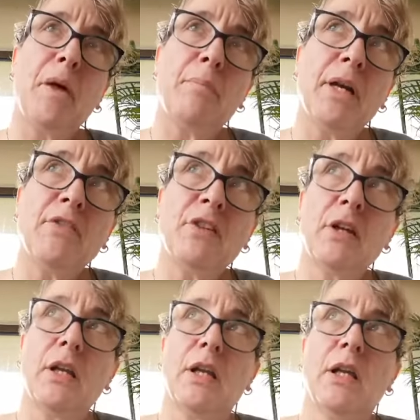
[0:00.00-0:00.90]

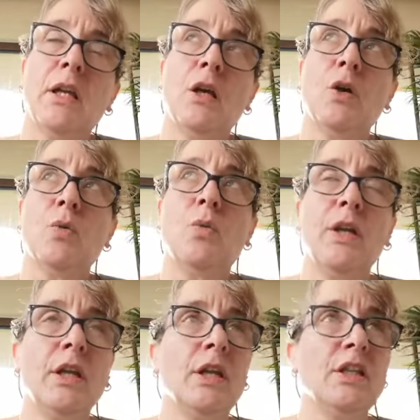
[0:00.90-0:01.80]
basically,
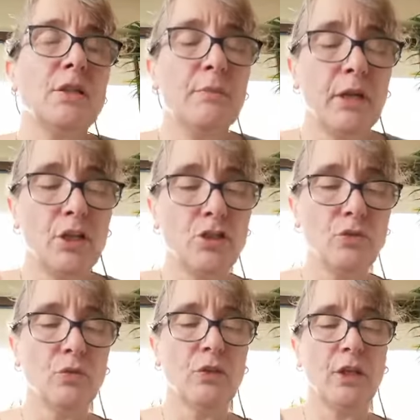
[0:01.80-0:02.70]
we need to make
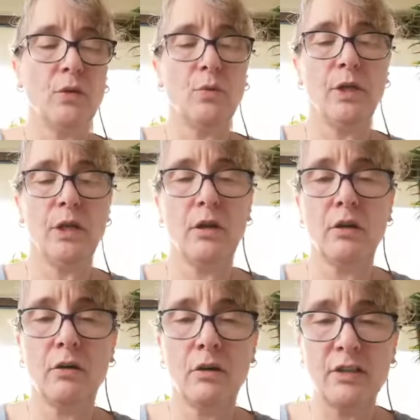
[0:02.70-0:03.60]
sure that we
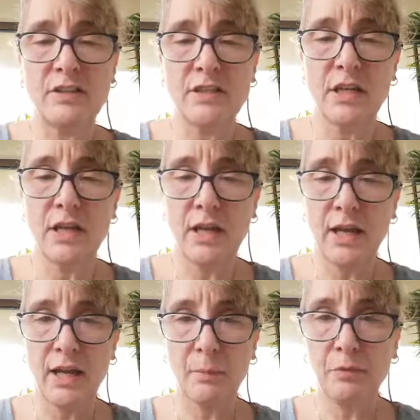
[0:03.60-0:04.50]
stay
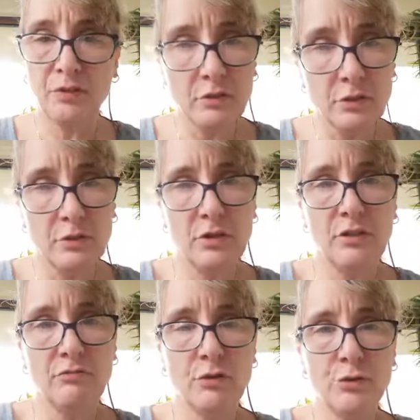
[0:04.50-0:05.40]

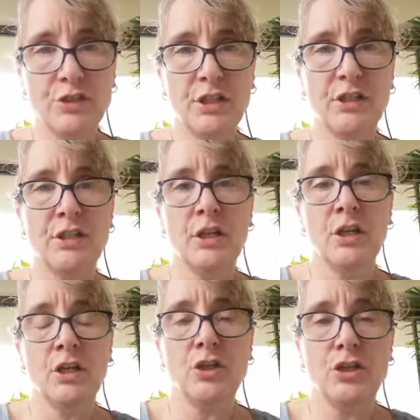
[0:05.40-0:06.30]
absolutely rooted
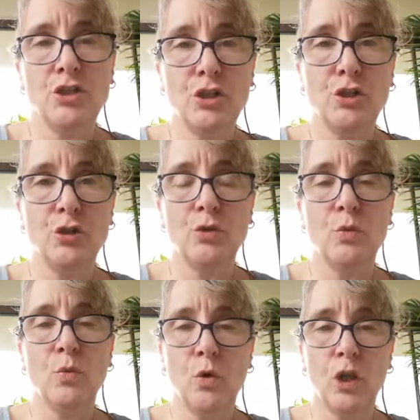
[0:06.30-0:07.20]
to
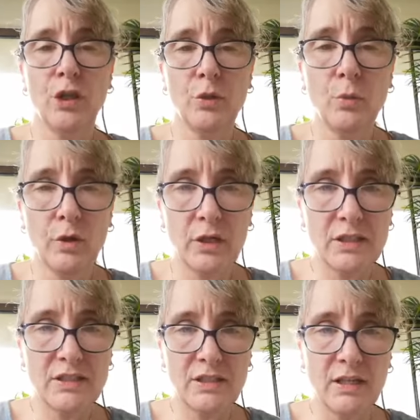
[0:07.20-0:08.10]
what the
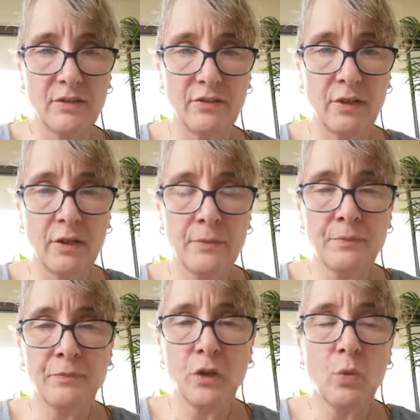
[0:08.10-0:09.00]
word says.
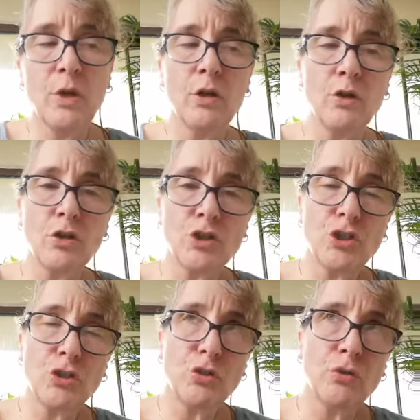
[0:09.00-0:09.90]
We are not
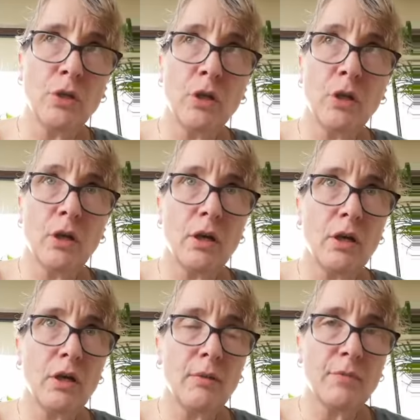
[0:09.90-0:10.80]
to
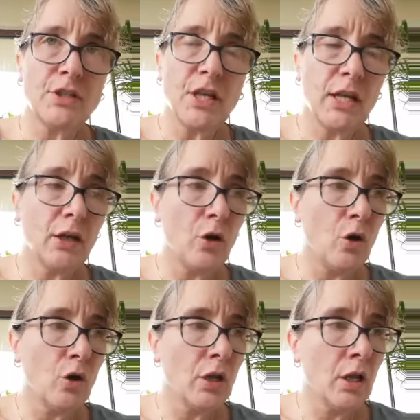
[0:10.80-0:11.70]
take
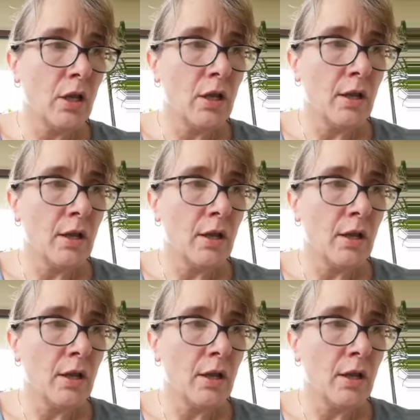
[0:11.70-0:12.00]
on